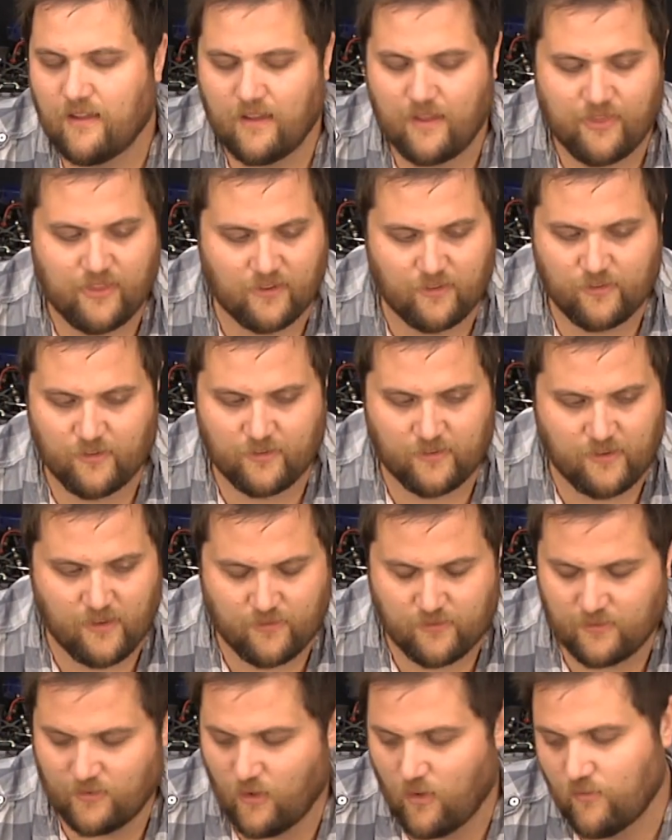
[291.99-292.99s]
I think
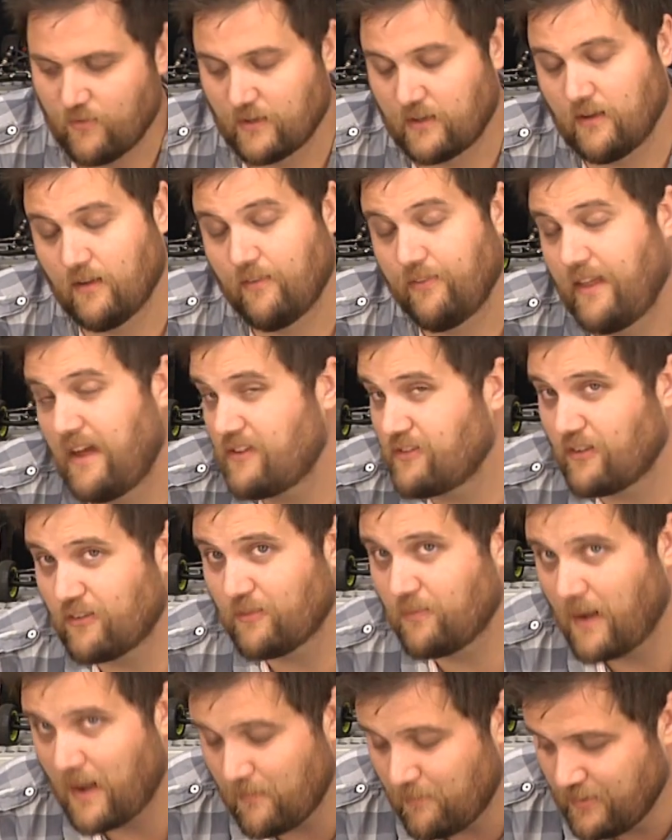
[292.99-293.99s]
6S is overkill. That's
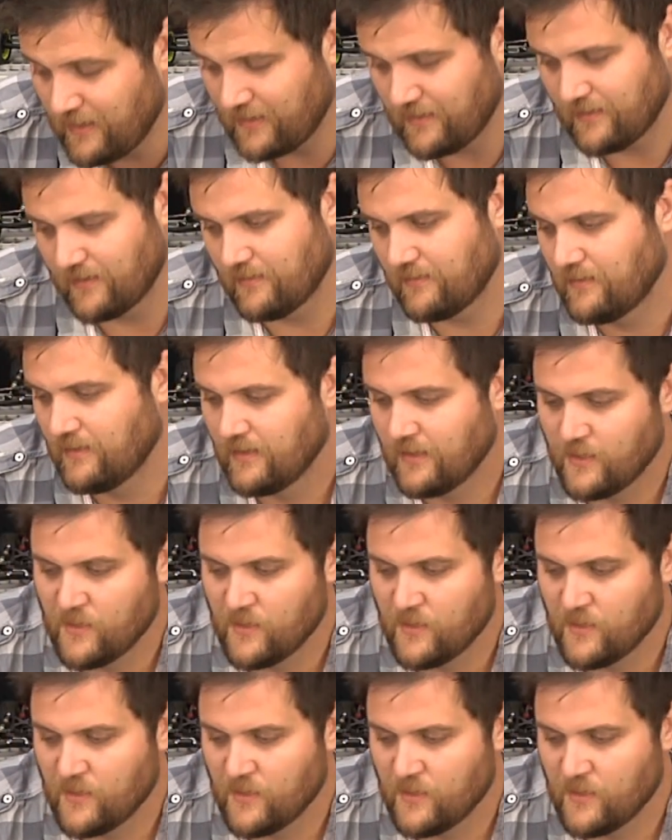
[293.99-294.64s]
just my opinion.